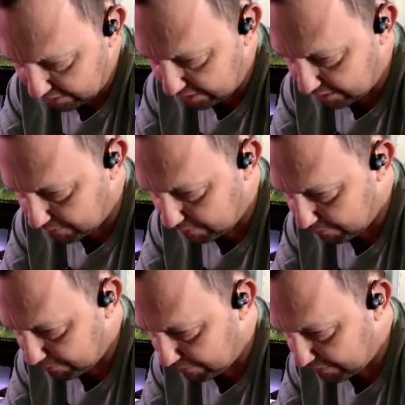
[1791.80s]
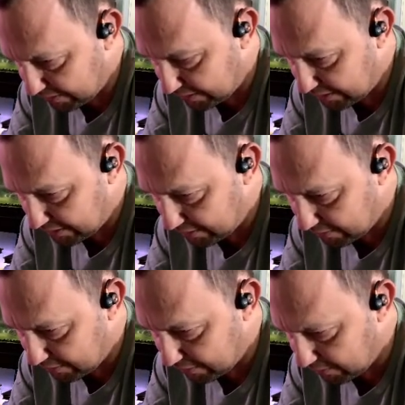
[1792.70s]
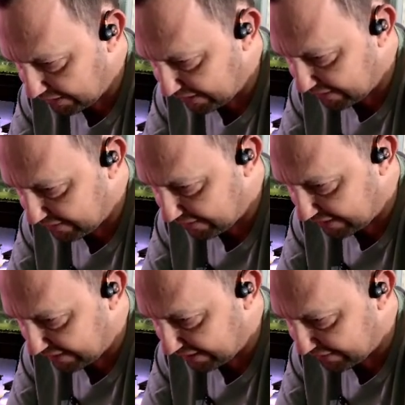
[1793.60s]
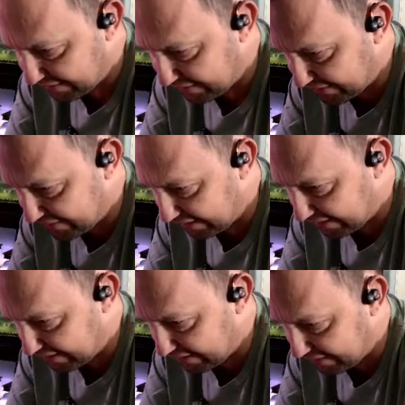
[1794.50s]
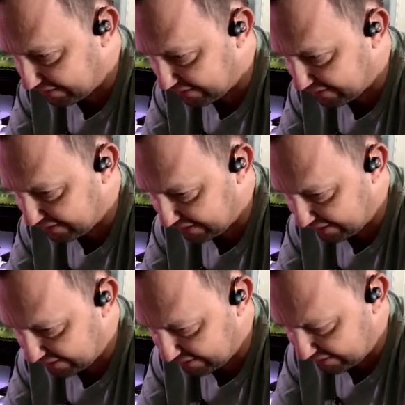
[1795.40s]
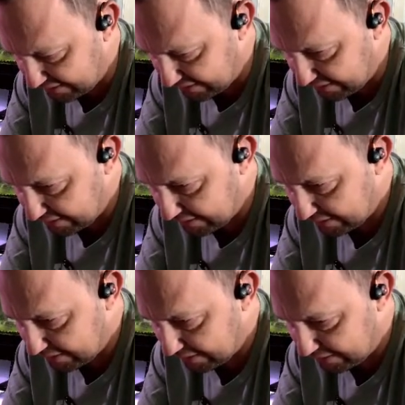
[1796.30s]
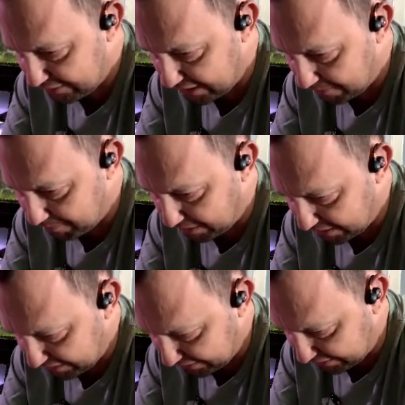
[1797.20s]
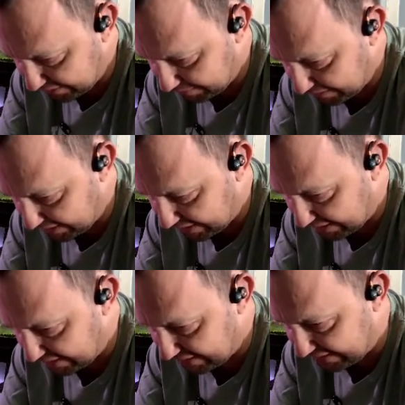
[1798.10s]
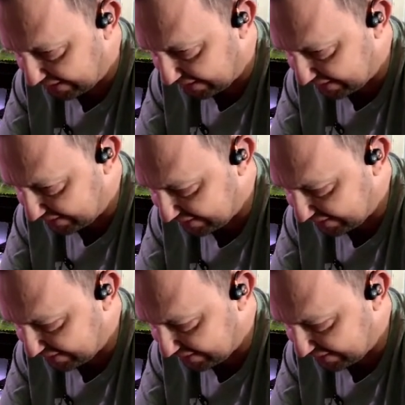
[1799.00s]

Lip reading: No. Okay. I guess let's see here. Chat box. Let me edit that.